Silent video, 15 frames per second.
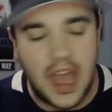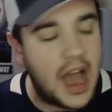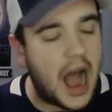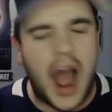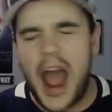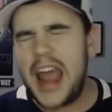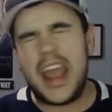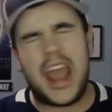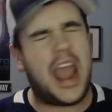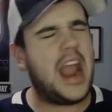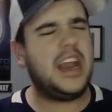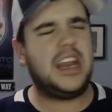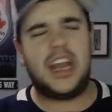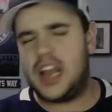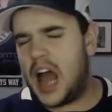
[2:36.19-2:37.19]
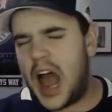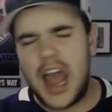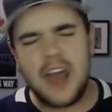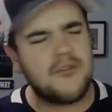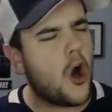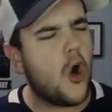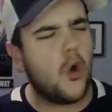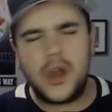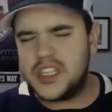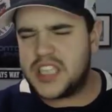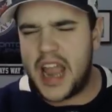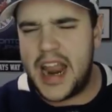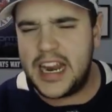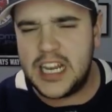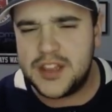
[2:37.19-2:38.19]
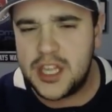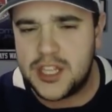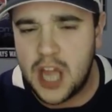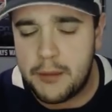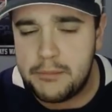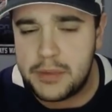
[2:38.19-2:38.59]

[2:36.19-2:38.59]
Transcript: I hate it. I've always hated the dump